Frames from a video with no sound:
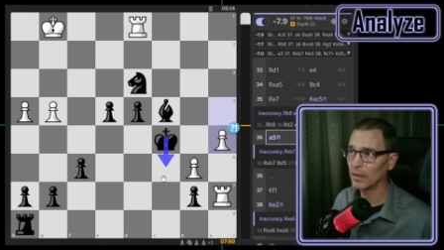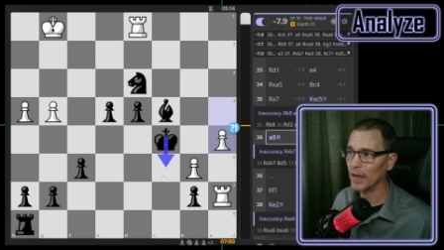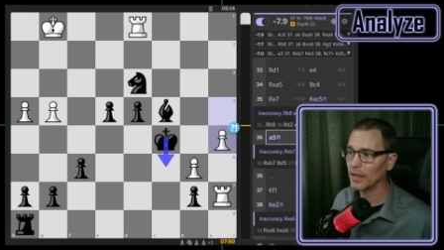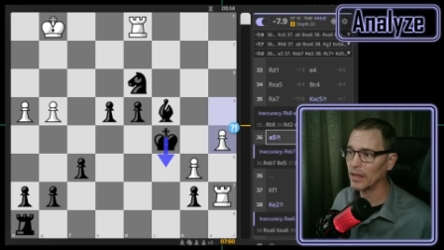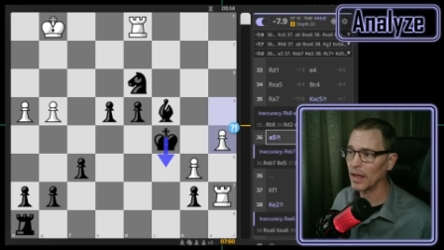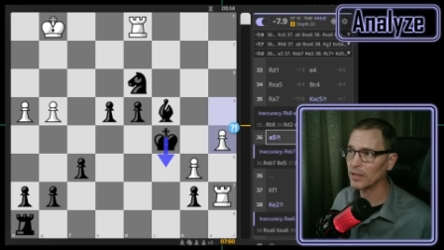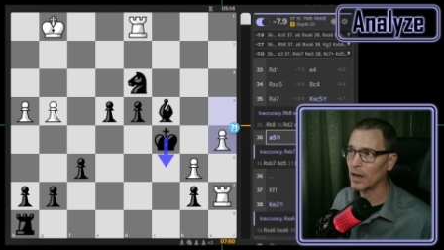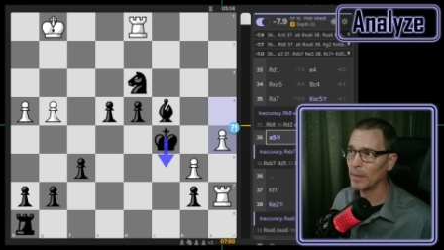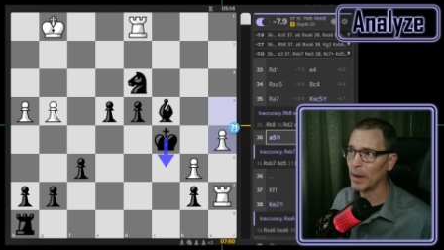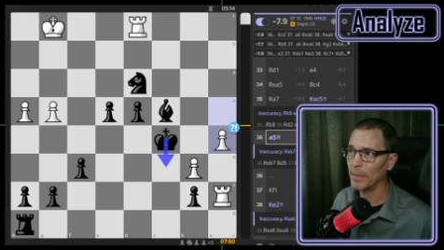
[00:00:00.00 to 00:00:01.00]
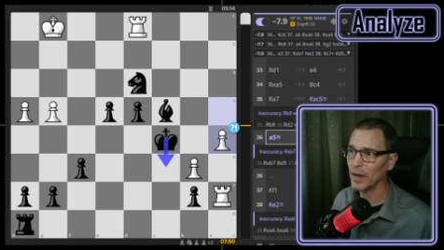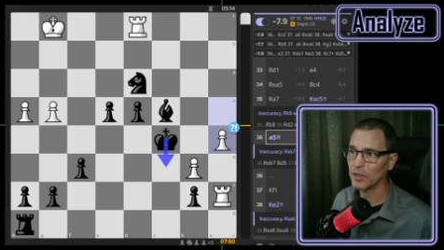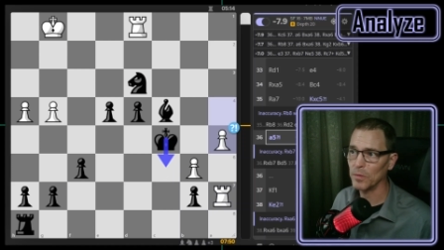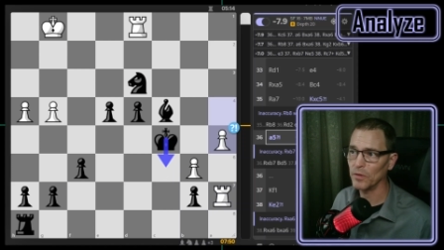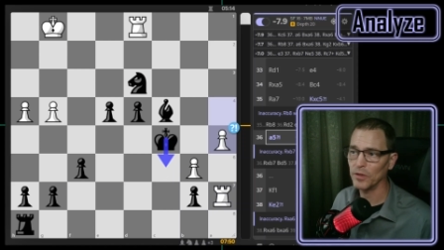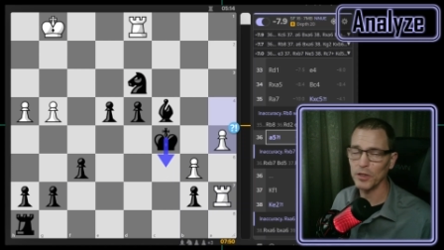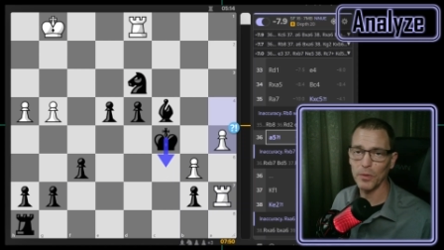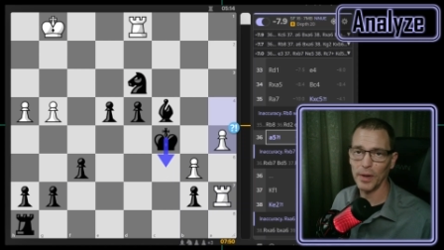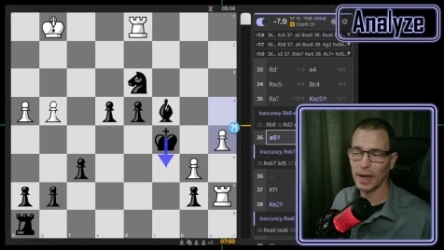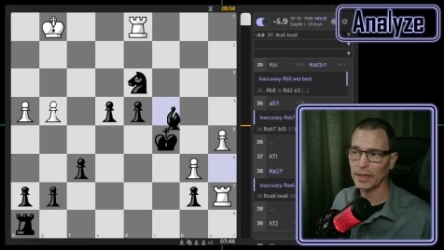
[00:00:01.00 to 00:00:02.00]
It it's not my best move to
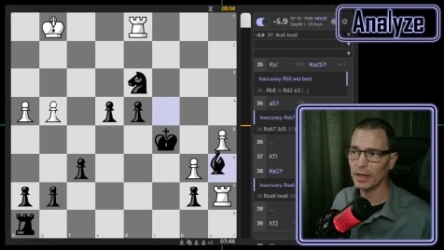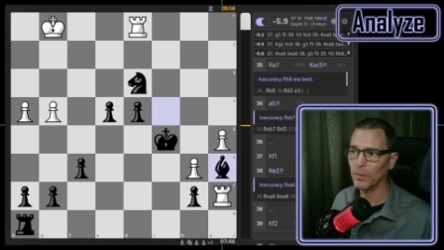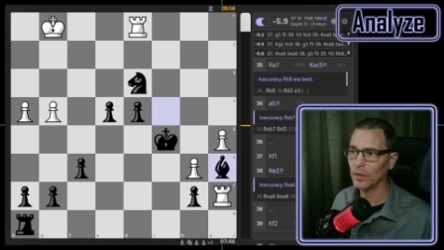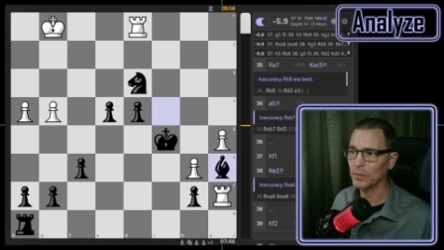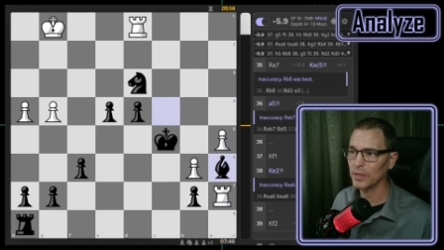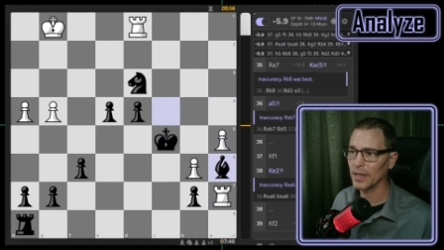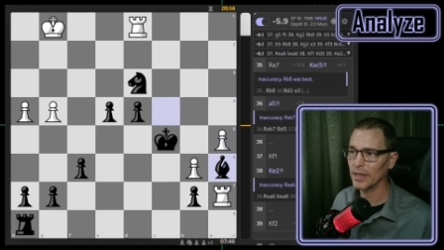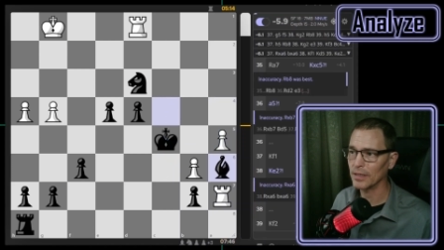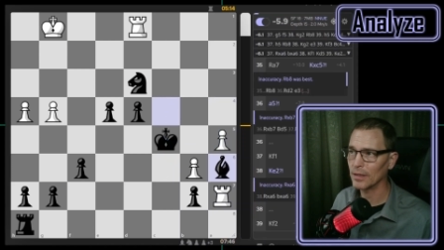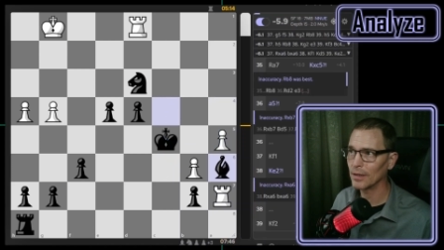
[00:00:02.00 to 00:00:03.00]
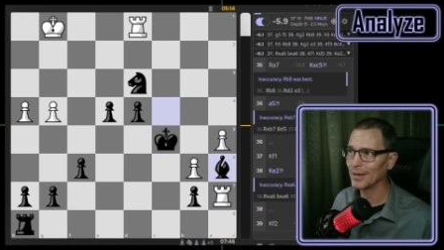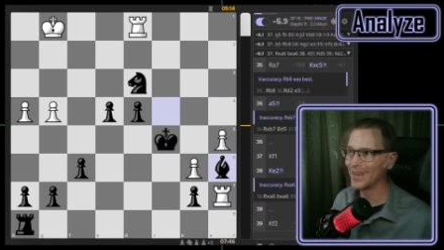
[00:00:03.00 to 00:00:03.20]
do what I did, which was this.